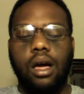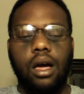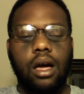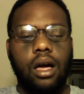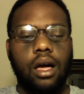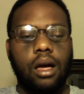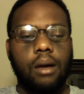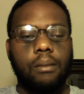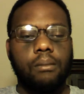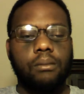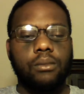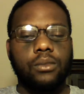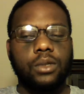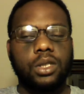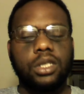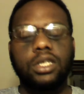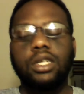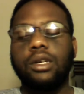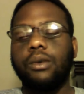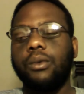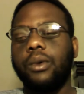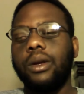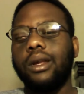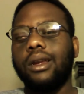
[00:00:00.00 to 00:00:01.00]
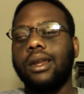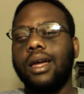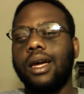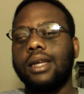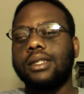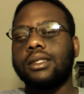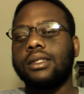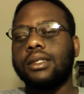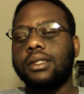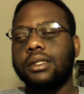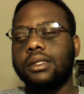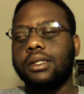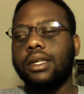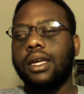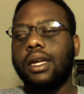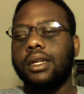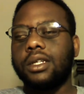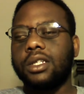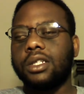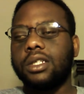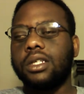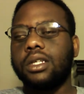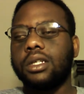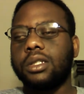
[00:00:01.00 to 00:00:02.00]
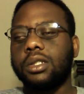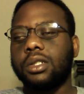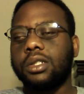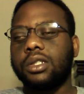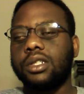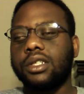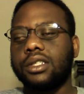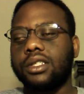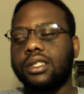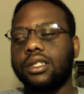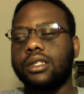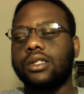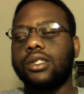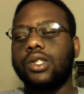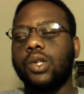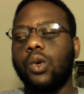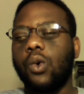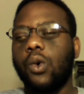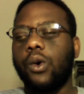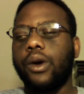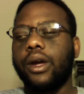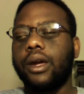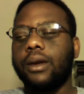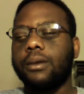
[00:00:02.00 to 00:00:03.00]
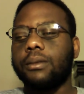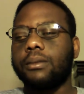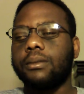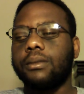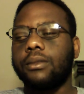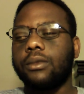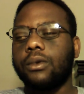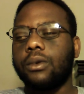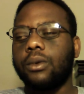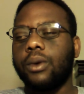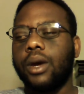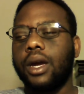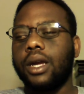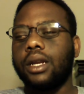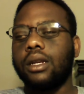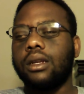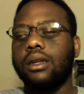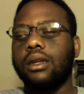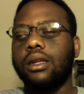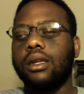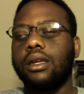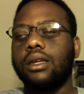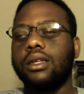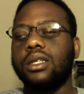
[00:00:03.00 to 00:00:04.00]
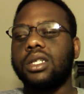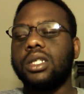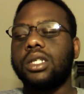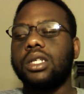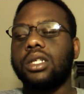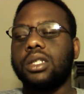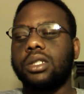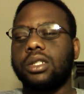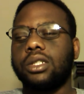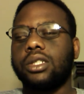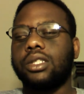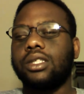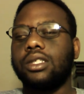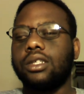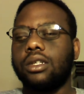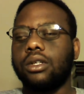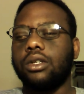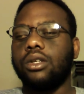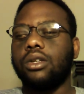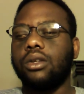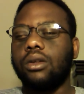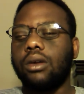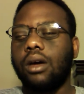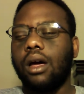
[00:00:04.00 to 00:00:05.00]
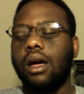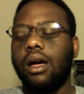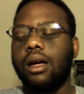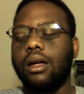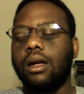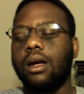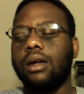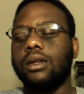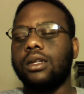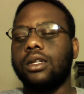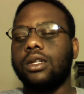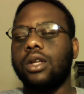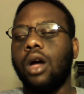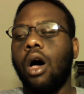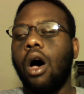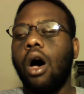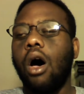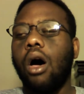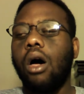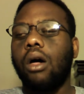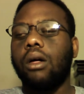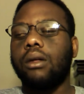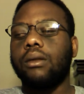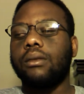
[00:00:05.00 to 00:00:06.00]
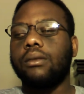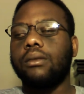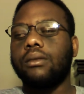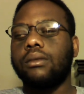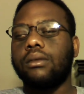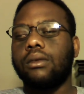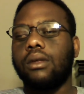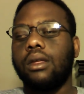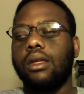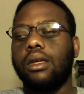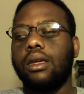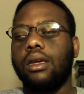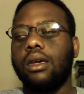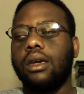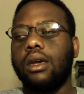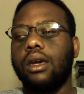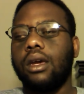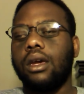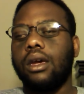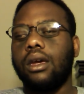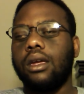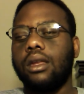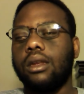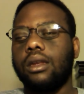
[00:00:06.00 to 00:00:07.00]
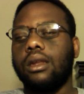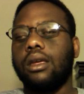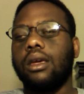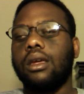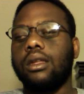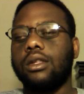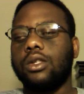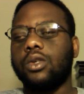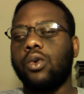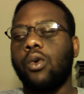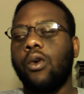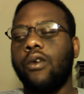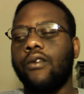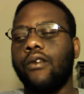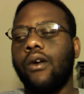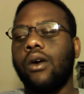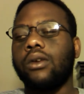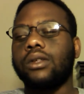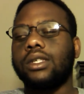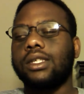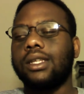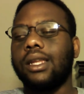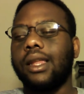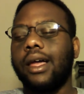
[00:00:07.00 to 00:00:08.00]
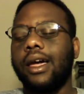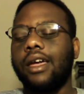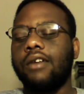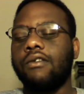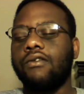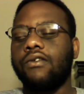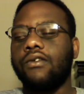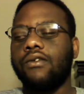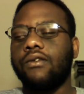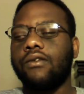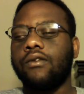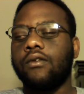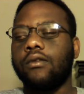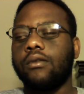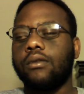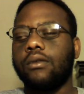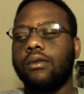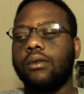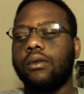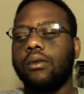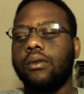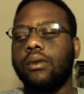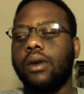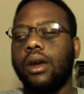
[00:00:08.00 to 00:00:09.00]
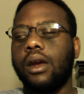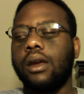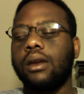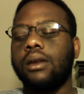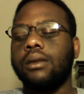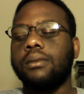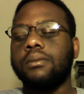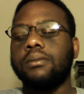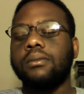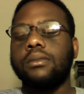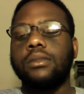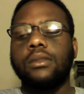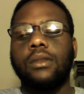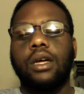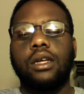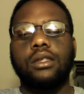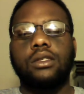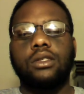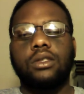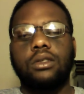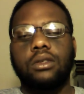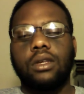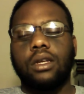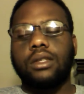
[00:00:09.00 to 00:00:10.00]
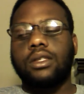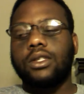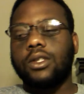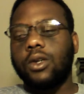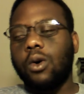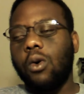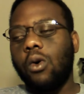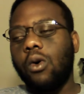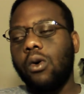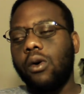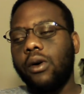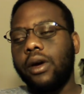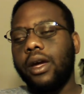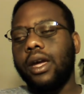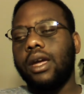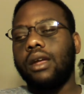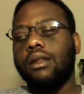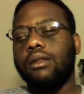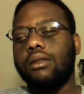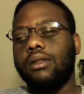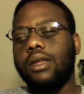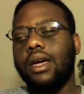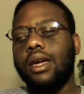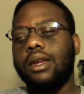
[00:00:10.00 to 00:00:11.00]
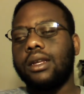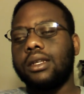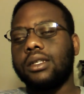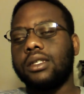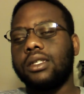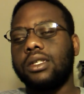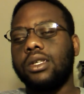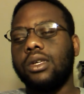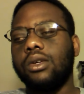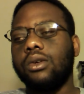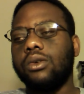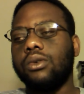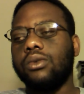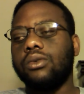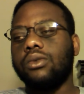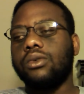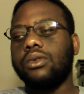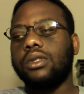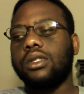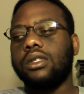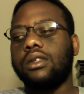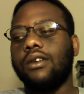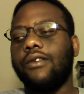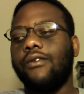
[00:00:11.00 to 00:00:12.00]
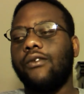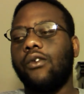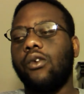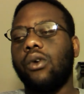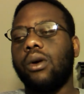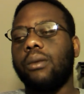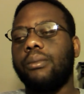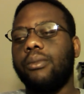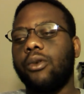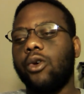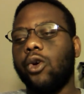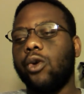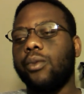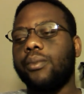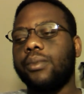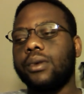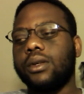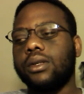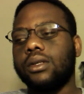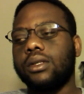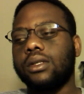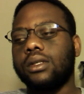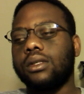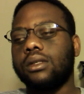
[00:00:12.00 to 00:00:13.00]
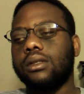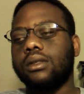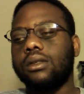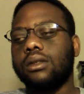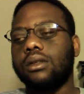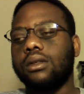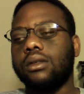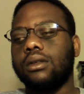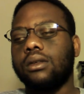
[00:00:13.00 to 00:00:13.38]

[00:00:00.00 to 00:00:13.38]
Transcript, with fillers: Um, she realizes that she is just a toy, right? She is just a, a doll in, in Torvald's life, right? A, a toy that is used for a purpose.